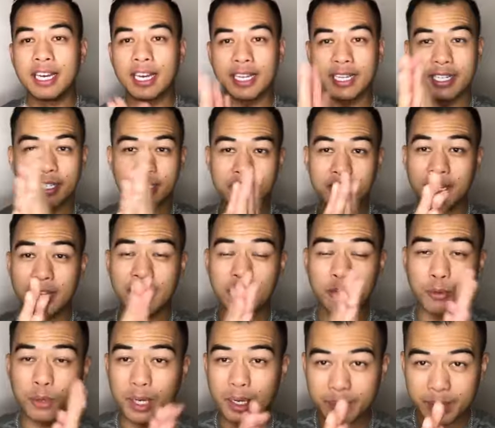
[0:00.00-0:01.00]
And then you like
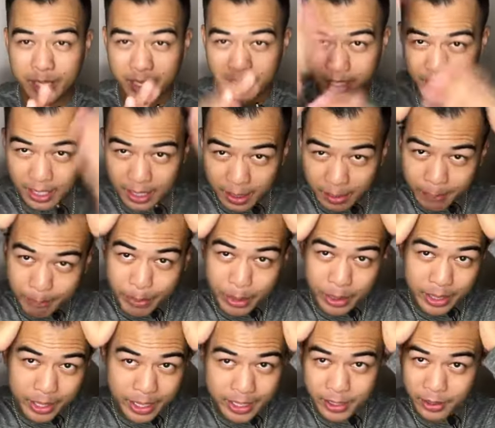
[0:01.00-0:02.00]
rub it and then
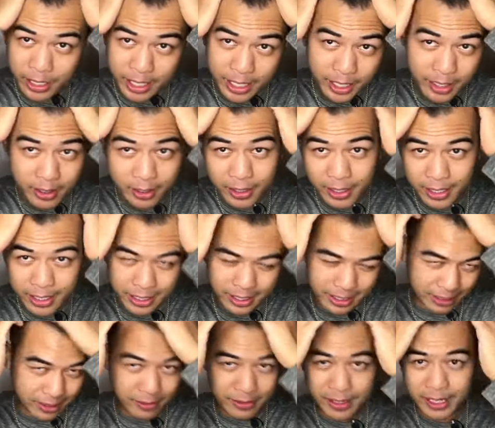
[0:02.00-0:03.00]
put in your hair,
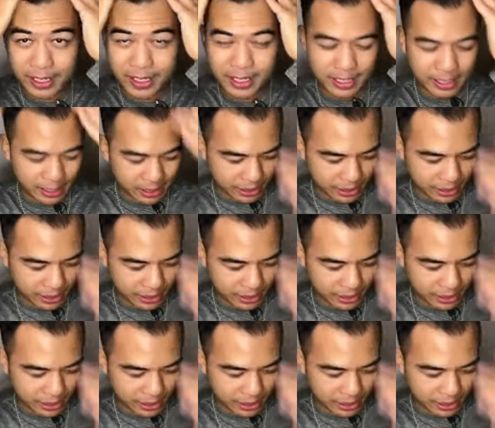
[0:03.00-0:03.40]
right?